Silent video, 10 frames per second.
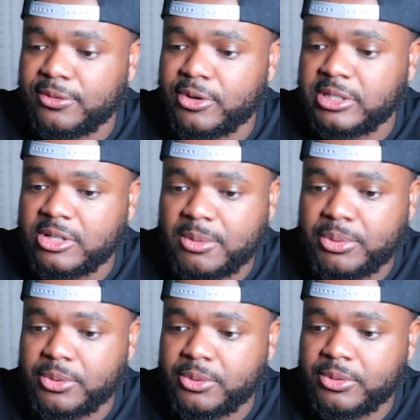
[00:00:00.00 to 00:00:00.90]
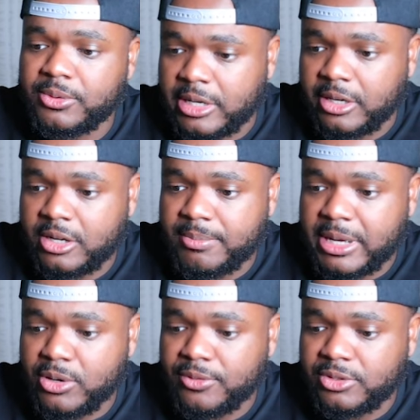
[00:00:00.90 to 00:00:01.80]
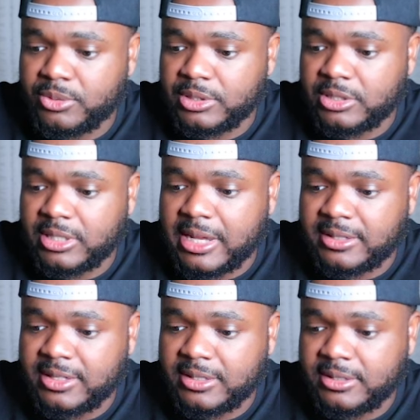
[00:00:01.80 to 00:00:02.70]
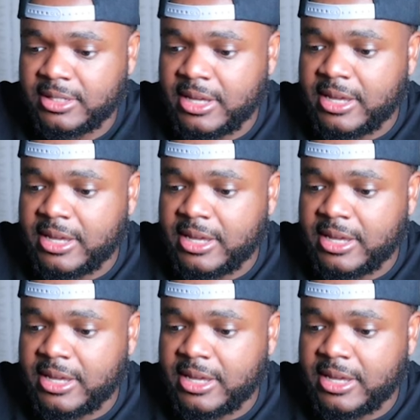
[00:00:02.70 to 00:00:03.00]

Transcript: So for example, I'm going to come back over to it just like this